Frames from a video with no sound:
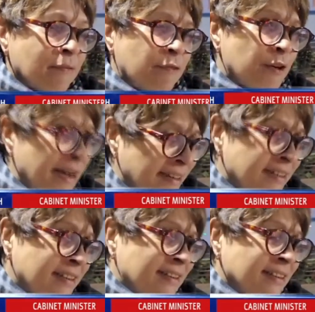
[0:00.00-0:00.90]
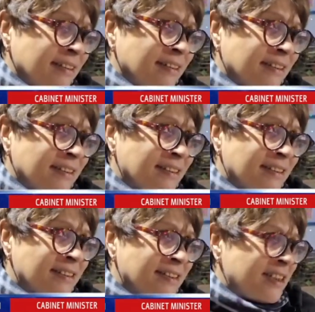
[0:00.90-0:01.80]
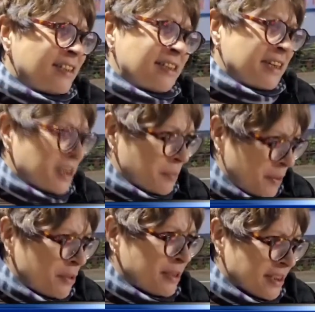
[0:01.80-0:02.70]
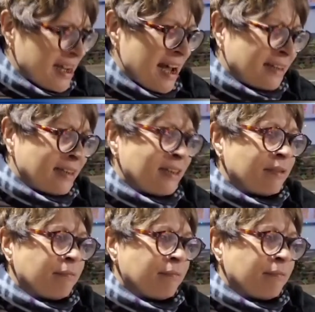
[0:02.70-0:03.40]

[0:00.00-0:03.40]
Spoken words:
For Agatha, she's an experienced hand.